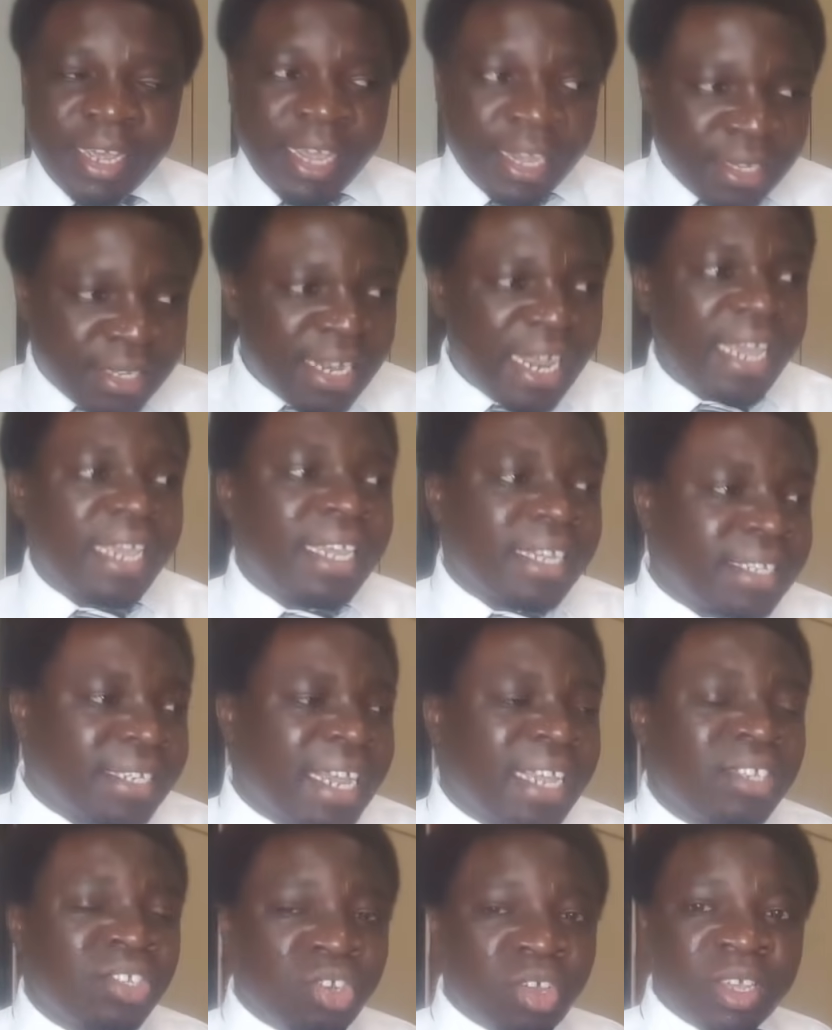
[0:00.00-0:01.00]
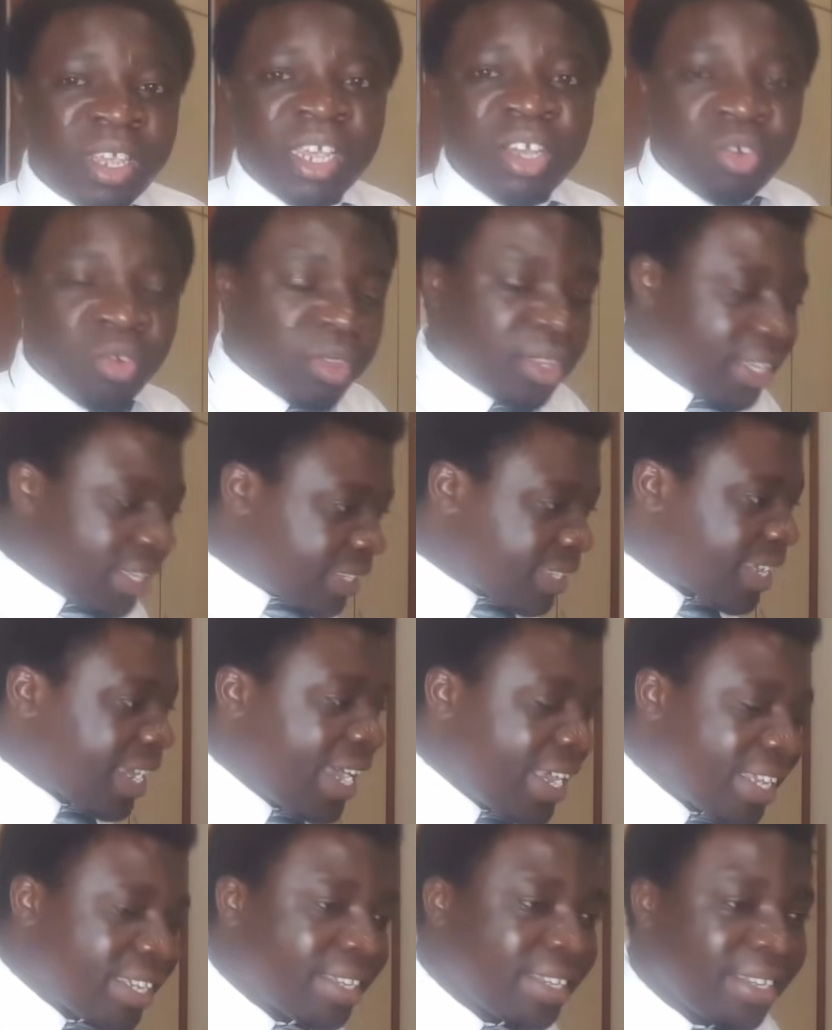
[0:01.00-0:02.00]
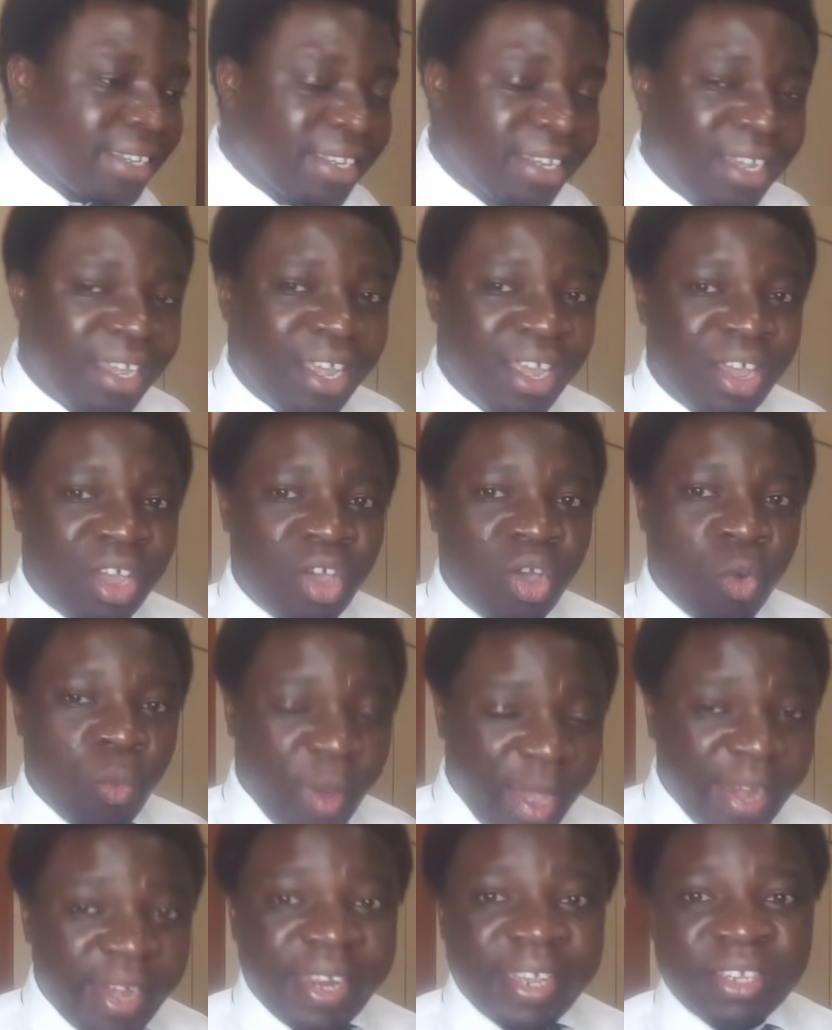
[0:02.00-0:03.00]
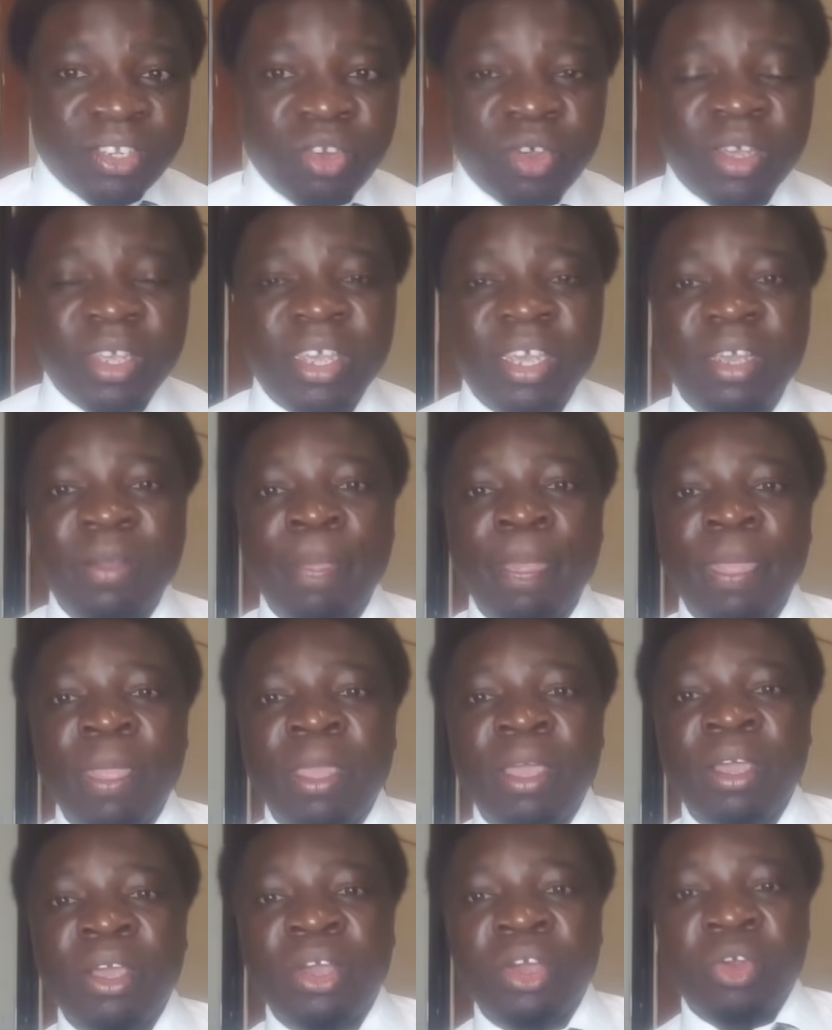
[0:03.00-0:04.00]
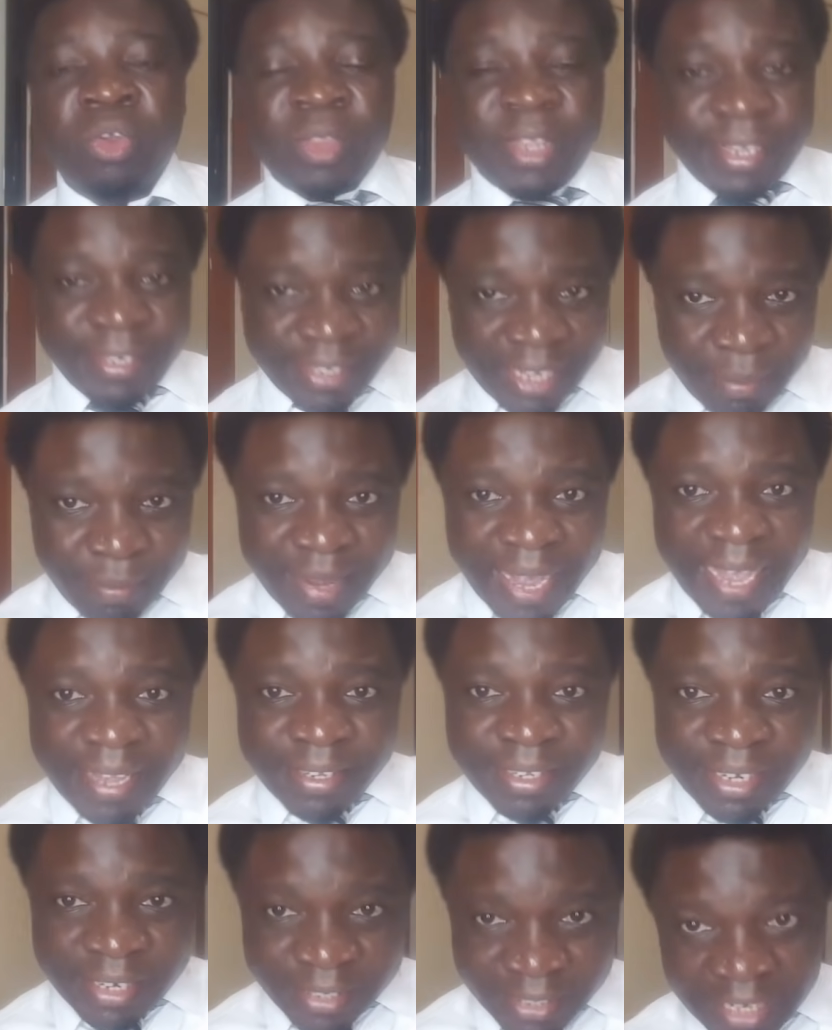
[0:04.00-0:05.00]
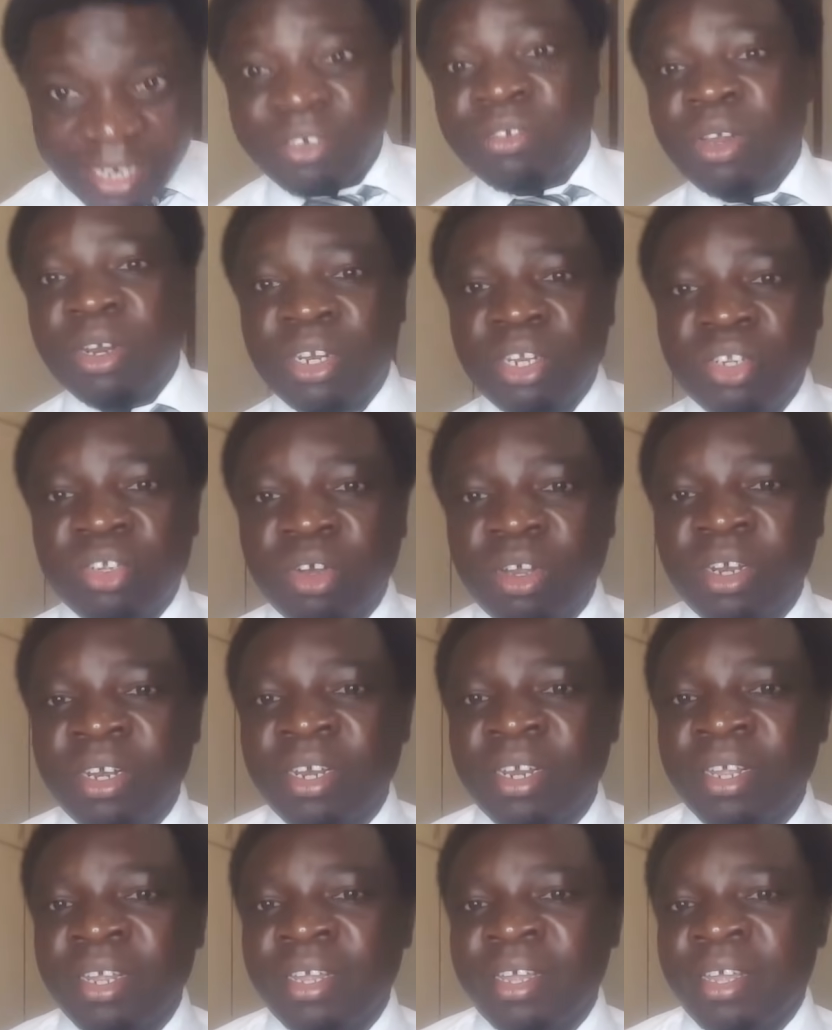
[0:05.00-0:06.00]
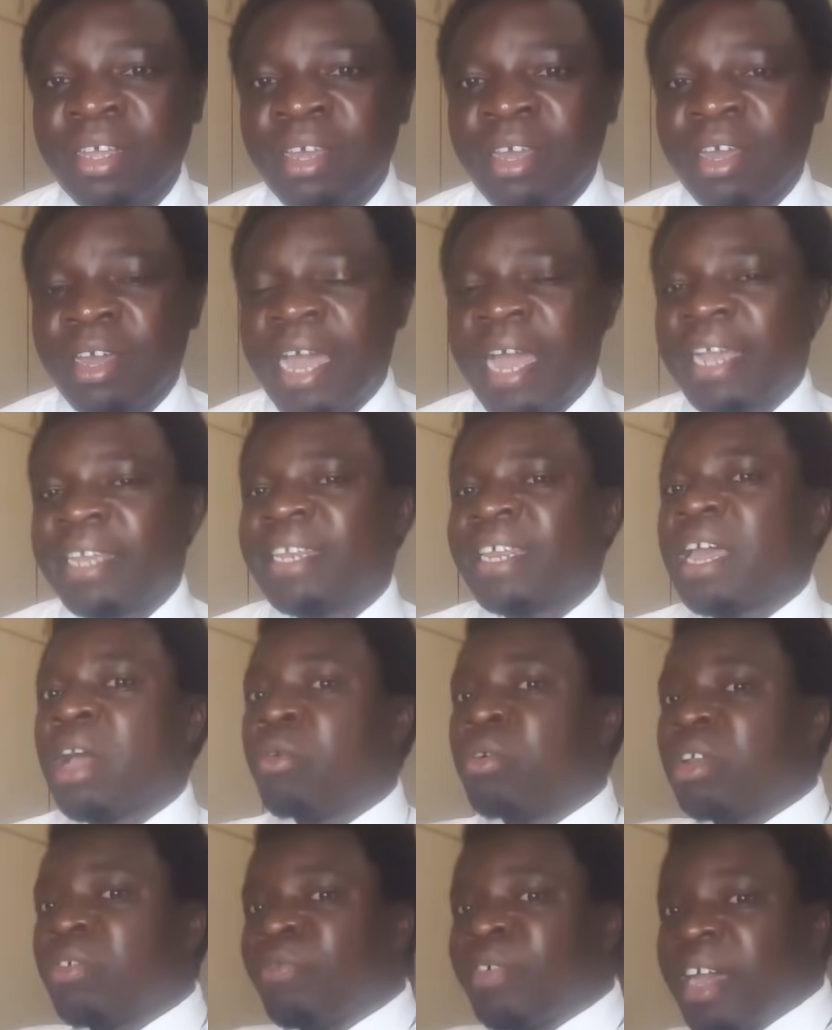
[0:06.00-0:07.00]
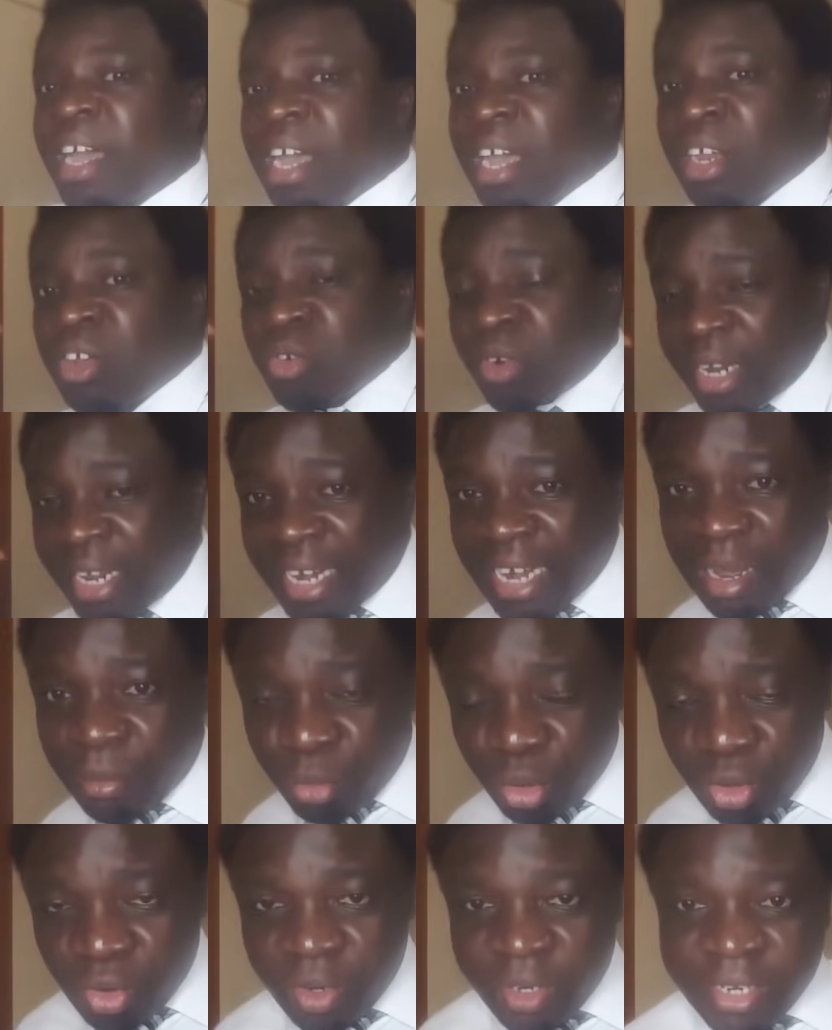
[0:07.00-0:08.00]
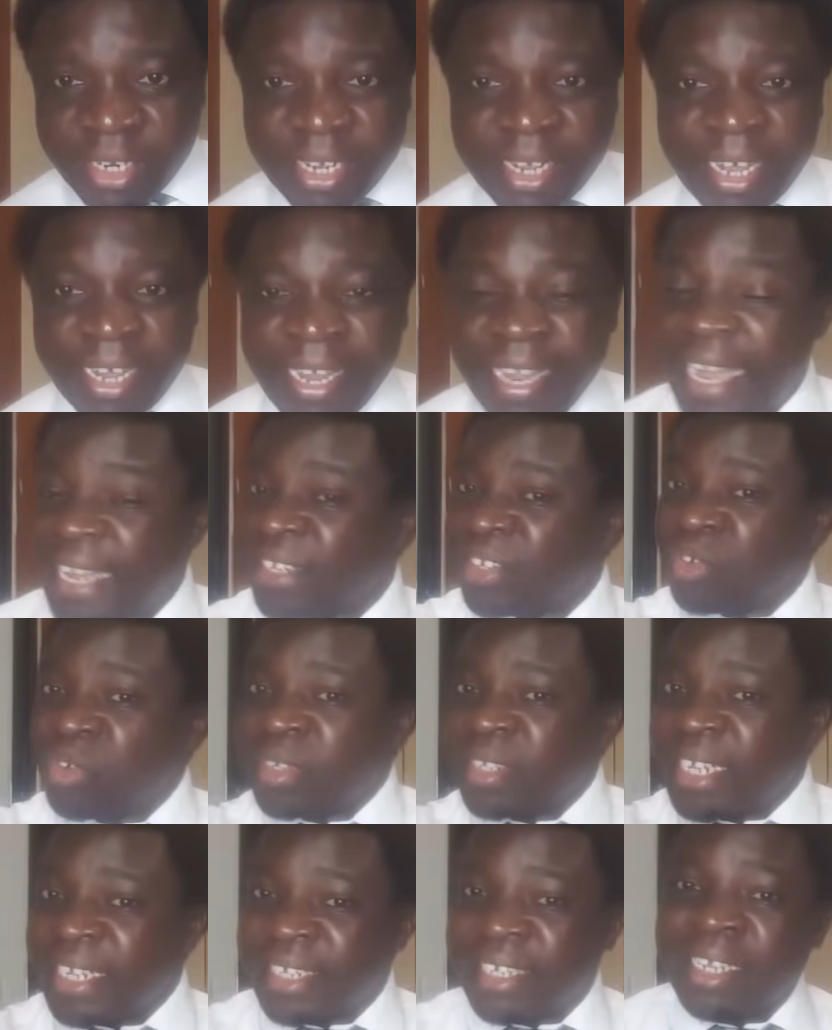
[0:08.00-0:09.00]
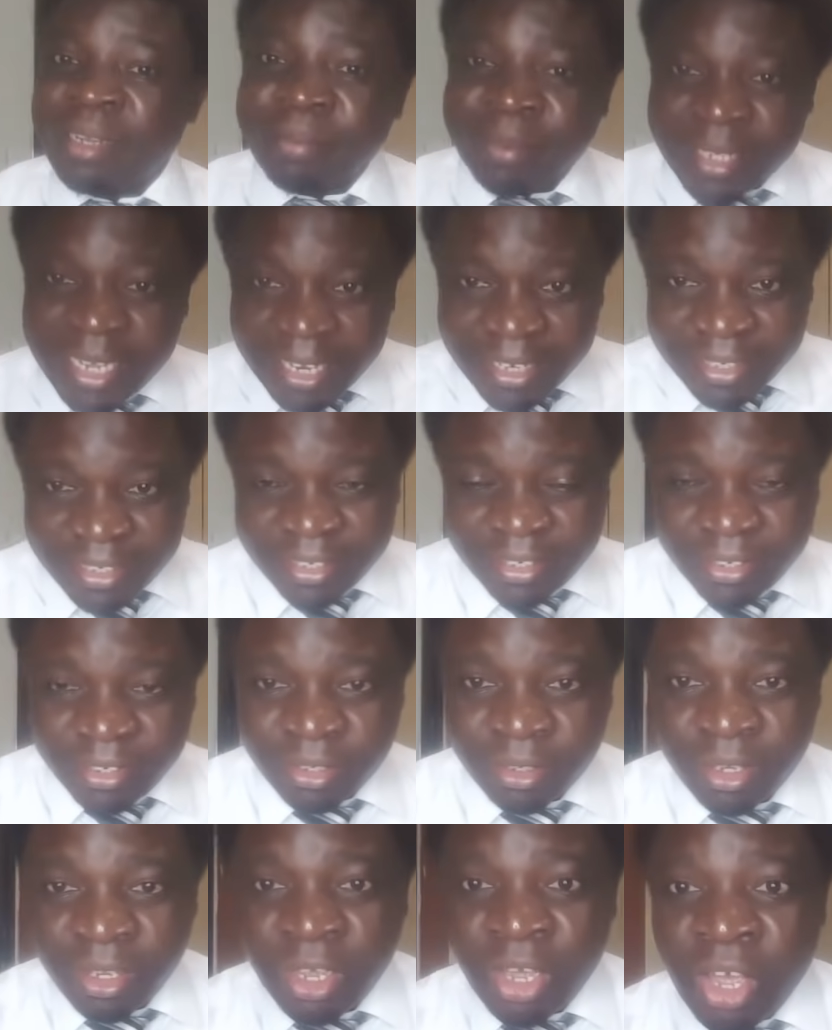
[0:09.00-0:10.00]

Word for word: It's like he's just talking to these guys when he's talking to the same guys in the central region, akitaka kurefer to Raila Amolo Odinga. He has used the same tactics.